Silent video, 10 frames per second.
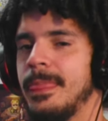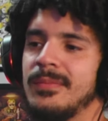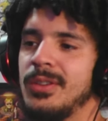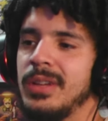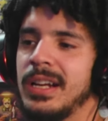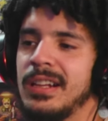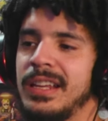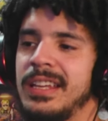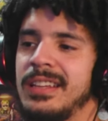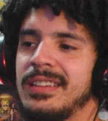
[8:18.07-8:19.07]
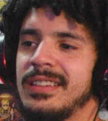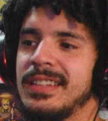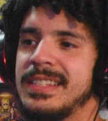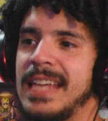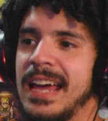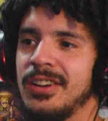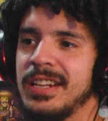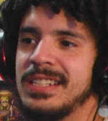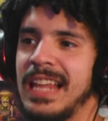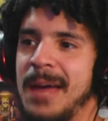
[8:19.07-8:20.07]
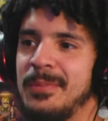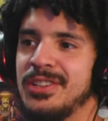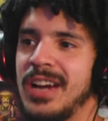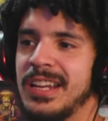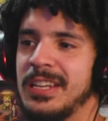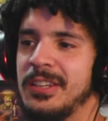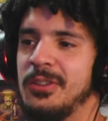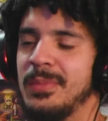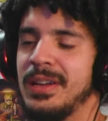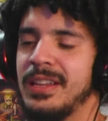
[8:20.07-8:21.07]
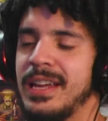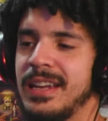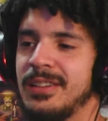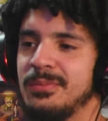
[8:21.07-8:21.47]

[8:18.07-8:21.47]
You literally sat on his lap and tried to humiliate him.